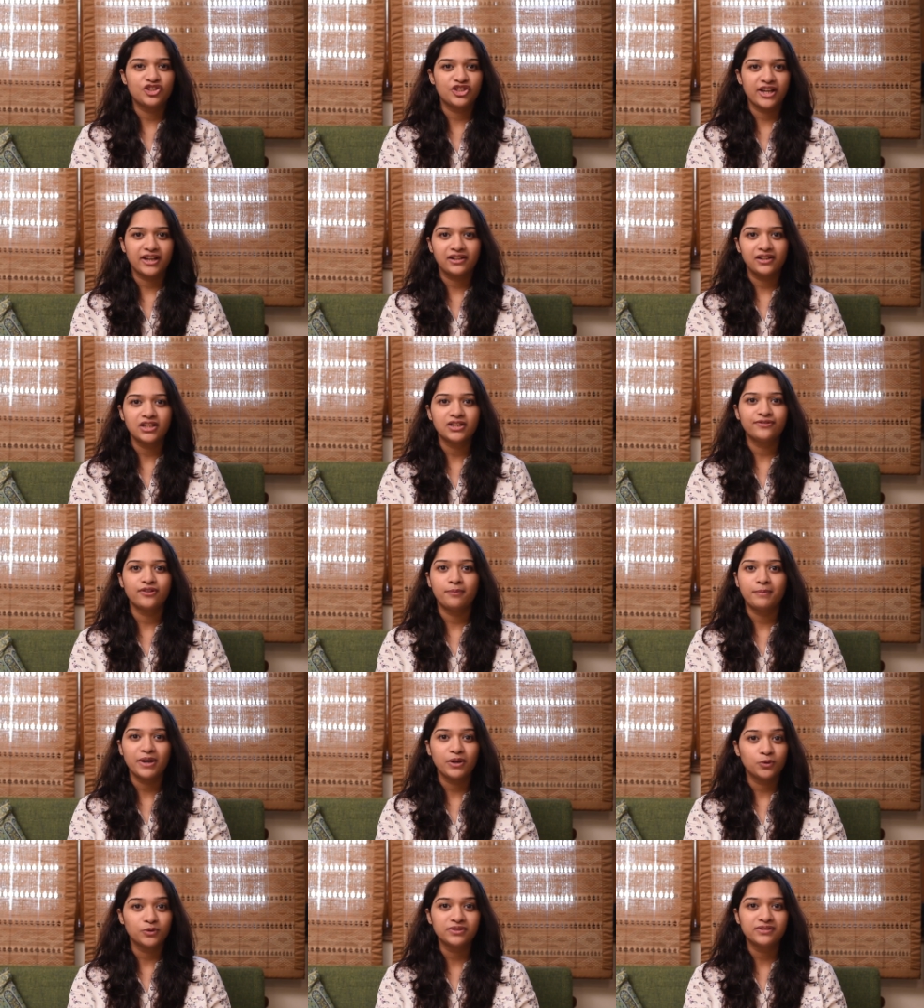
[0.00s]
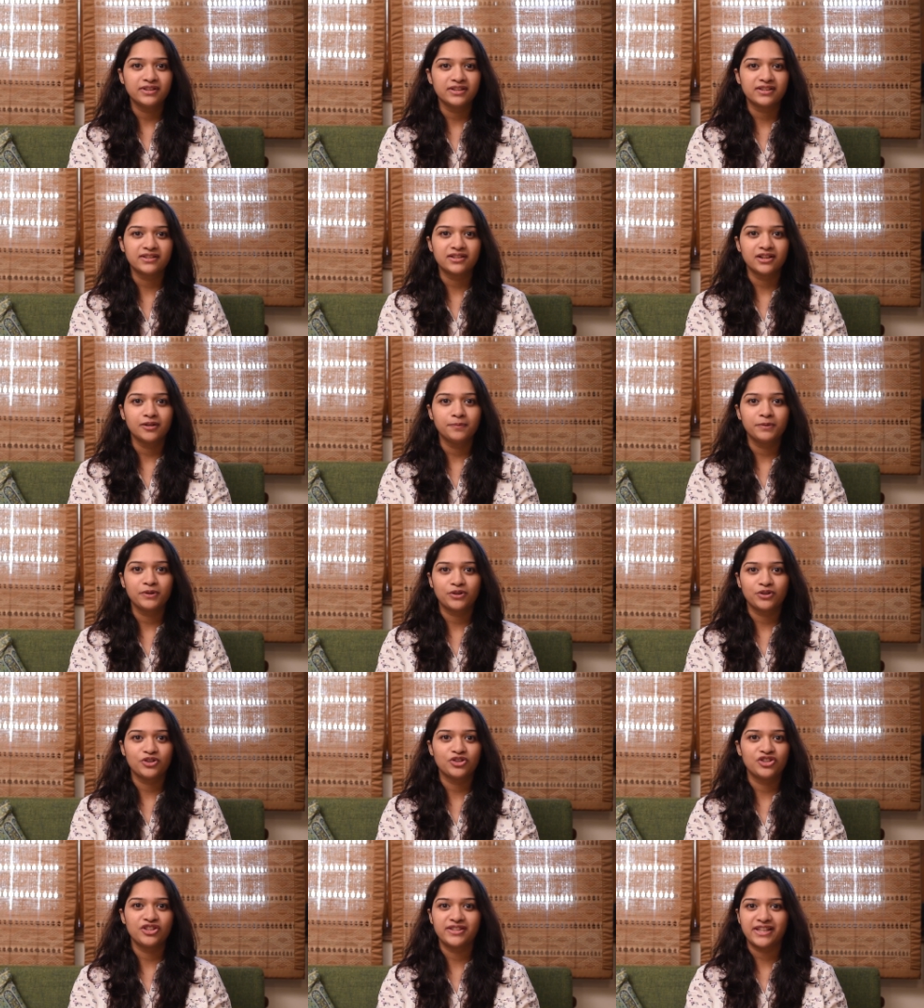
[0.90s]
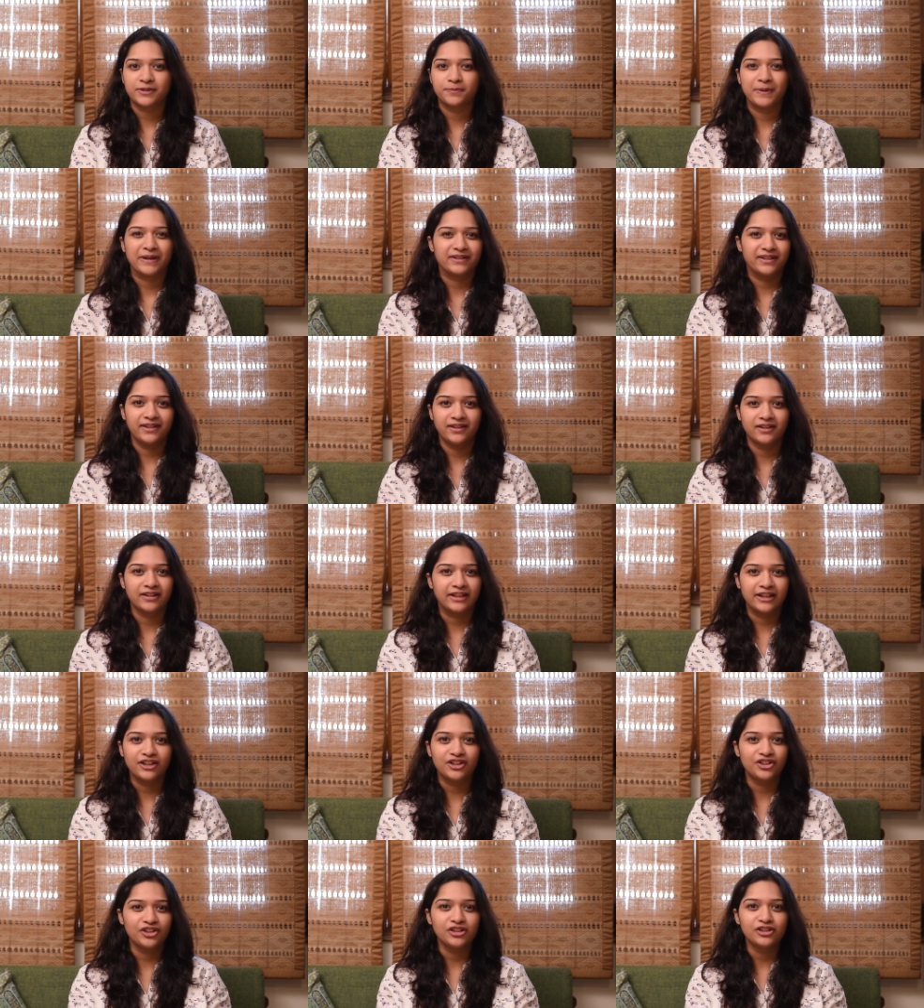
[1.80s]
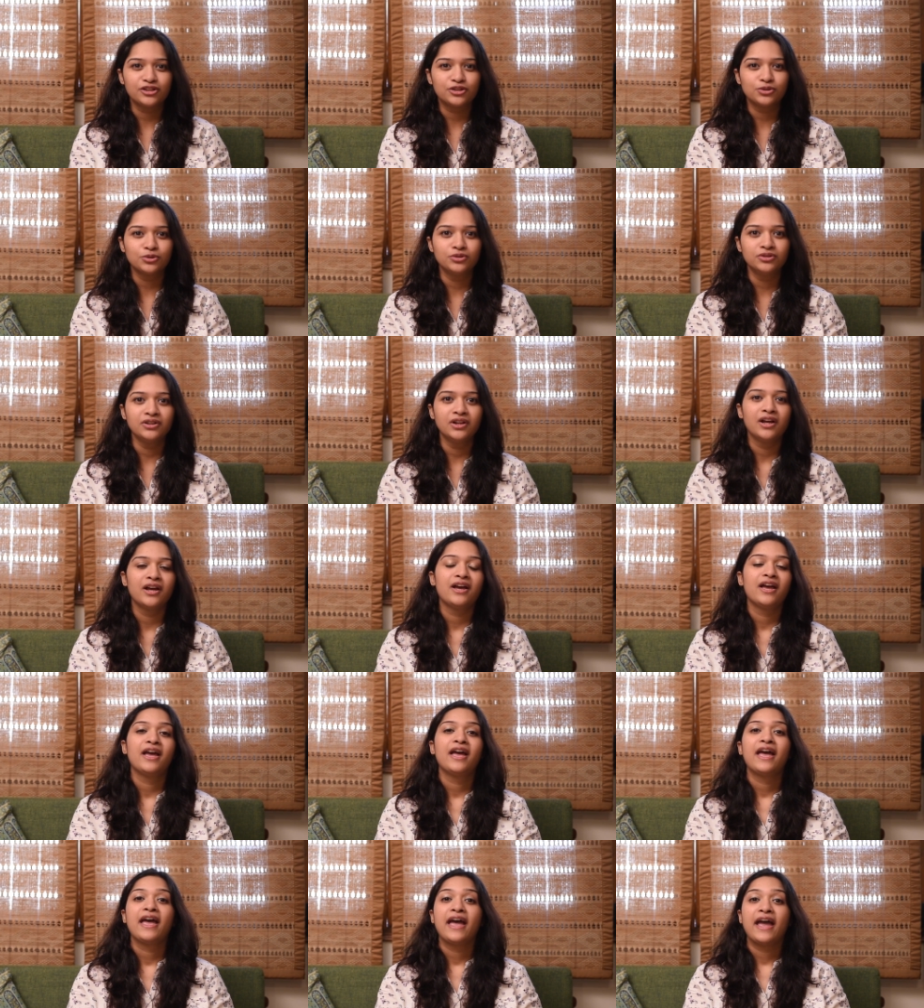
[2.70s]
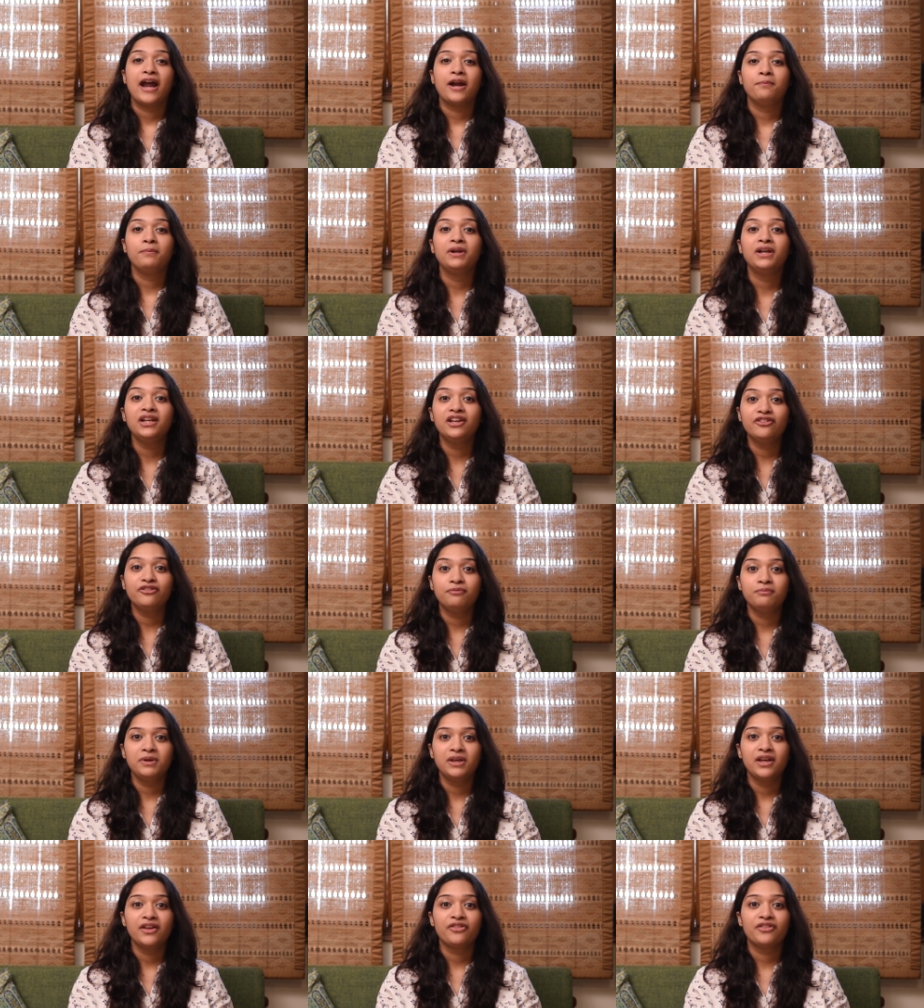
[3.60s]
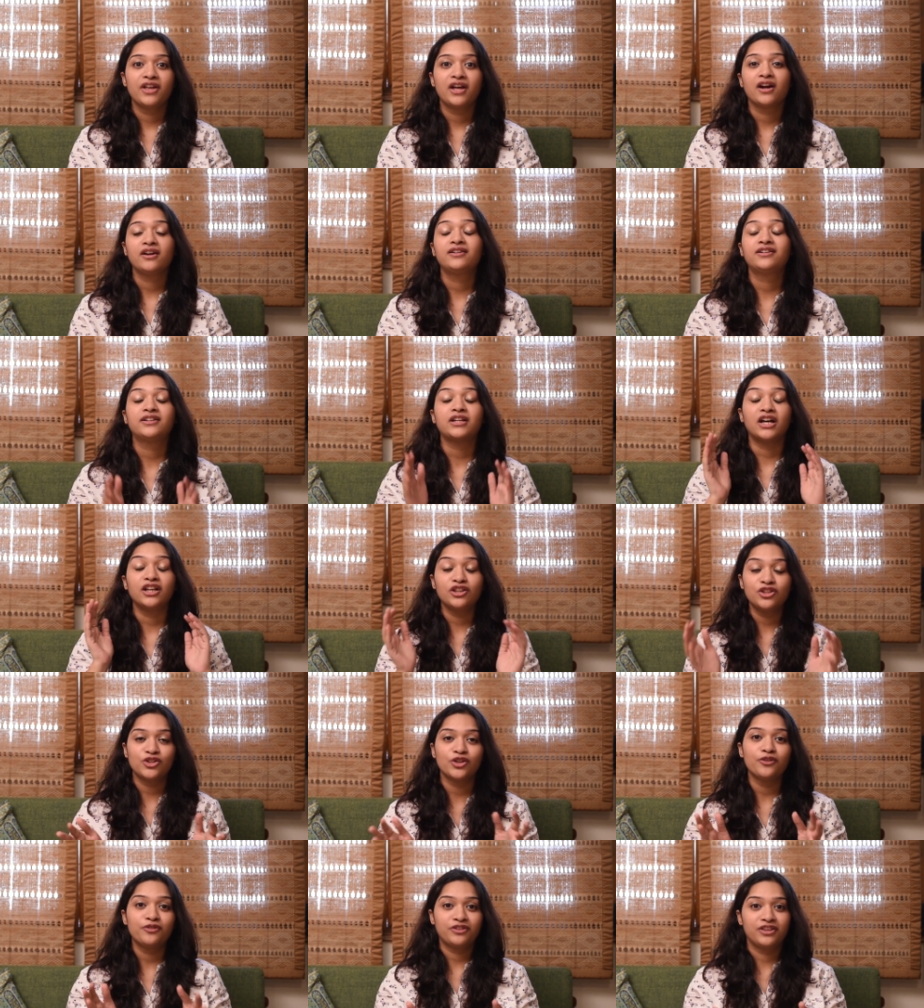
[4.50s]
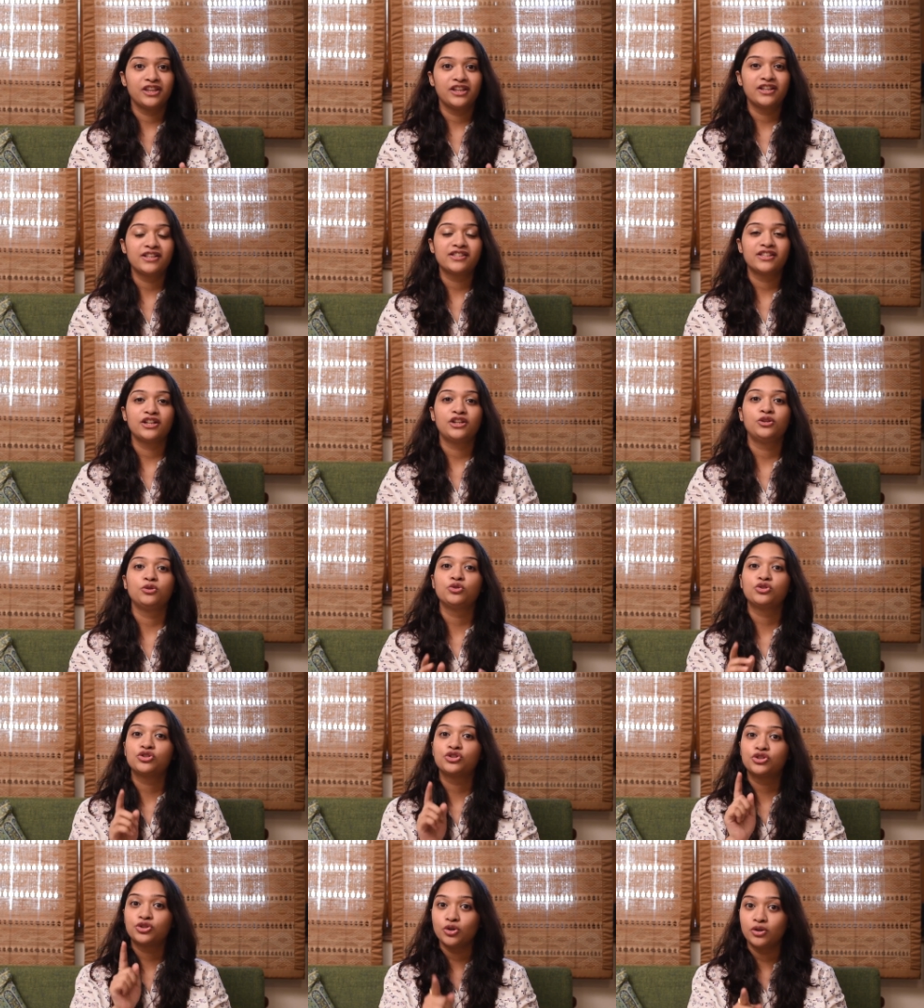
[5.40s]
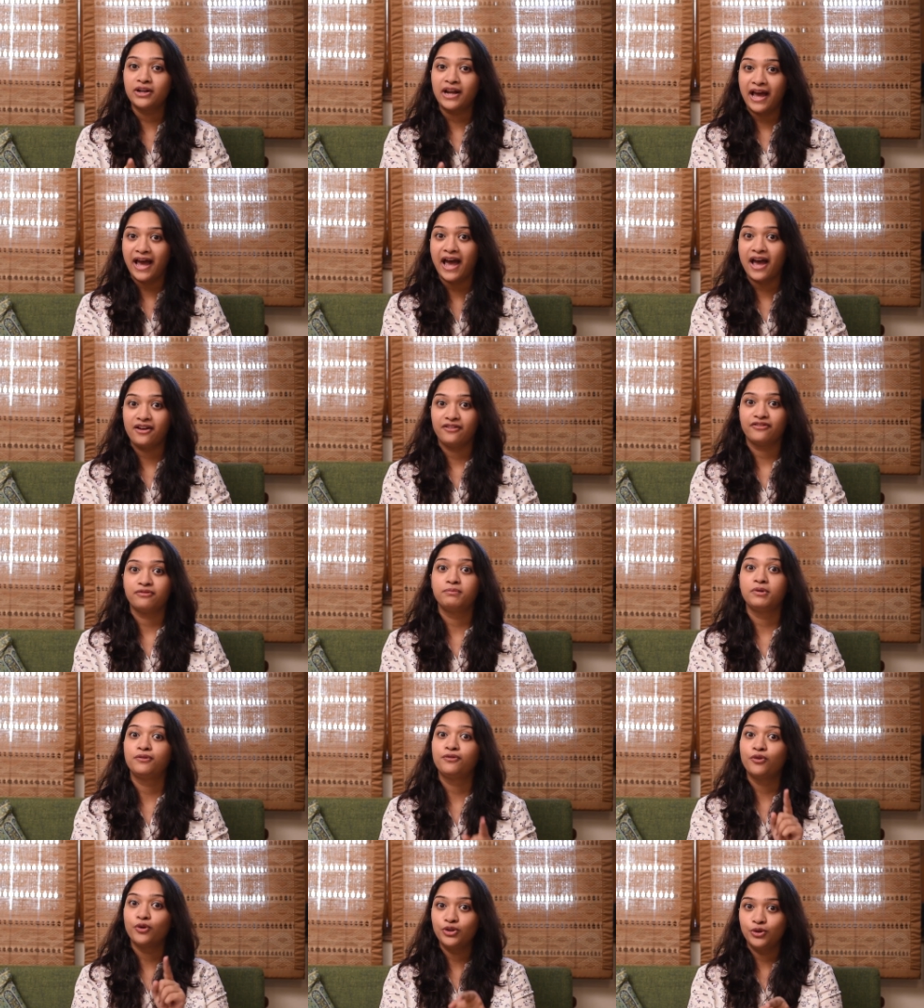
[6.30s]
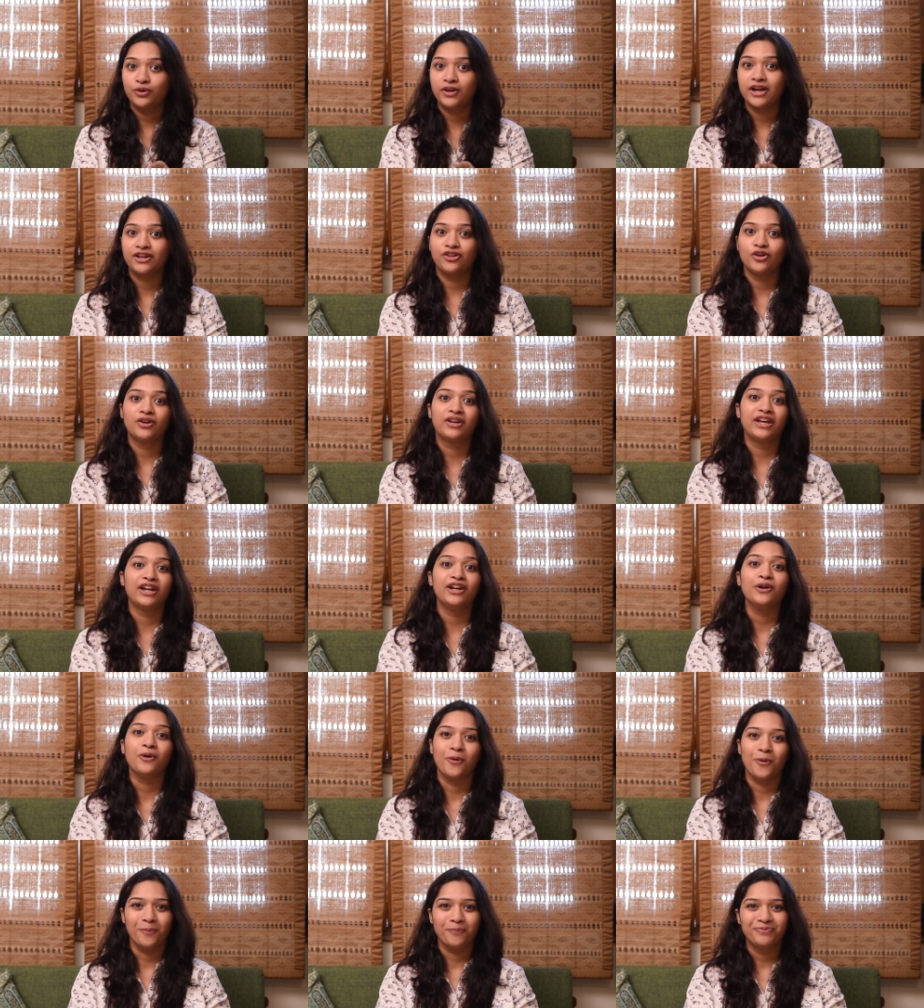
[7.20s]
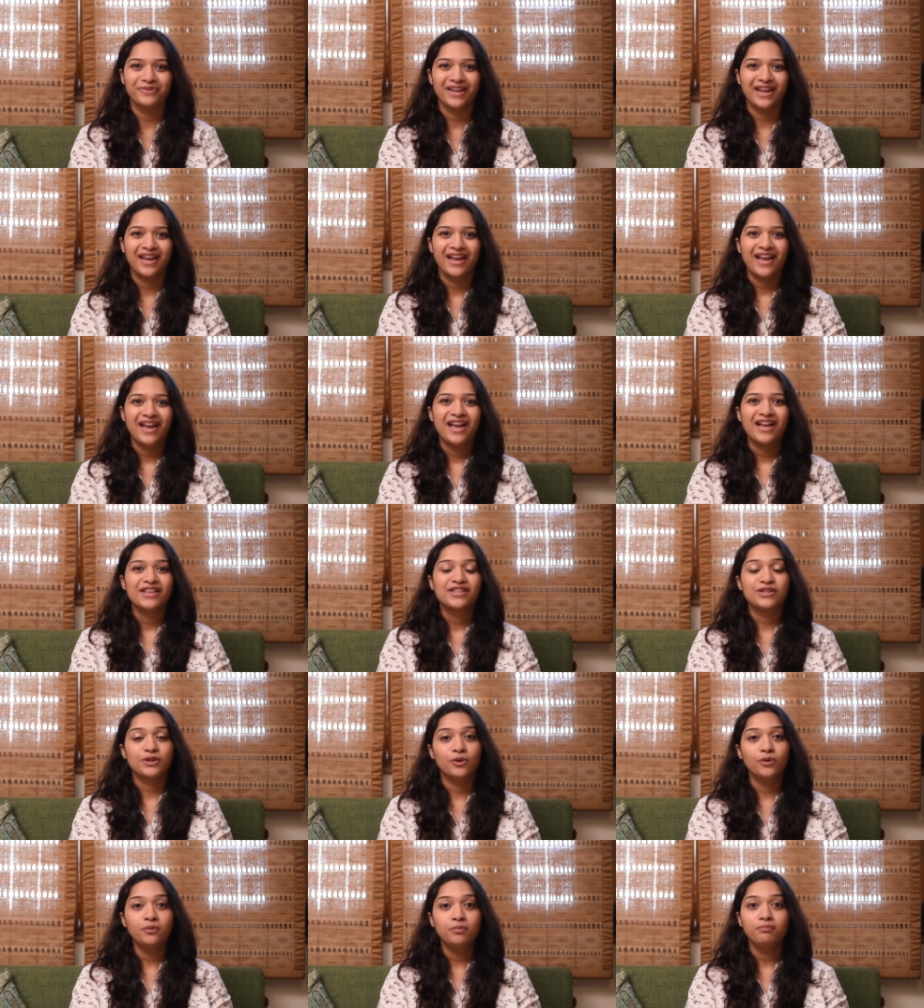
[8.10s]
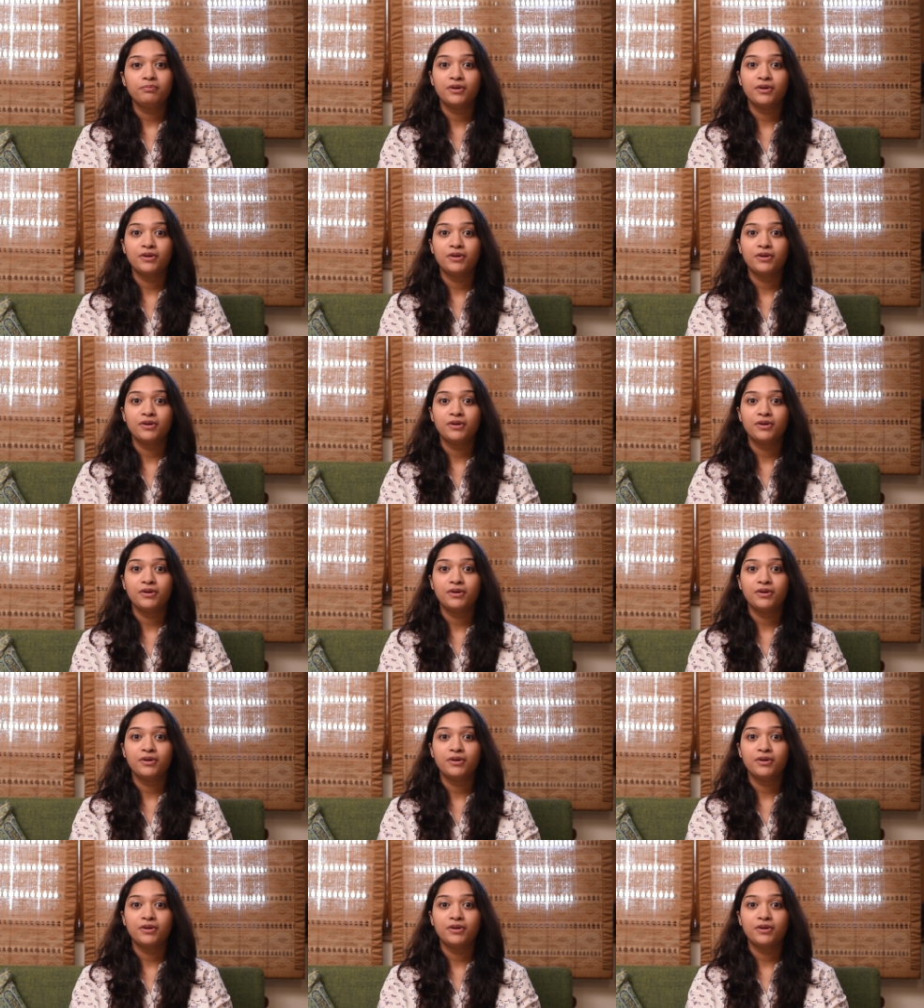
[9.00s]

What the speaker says: a checklist for my own sister because she's expecting a kid real soon, and believe me, there are tons of things that you should have before you get your kid home. So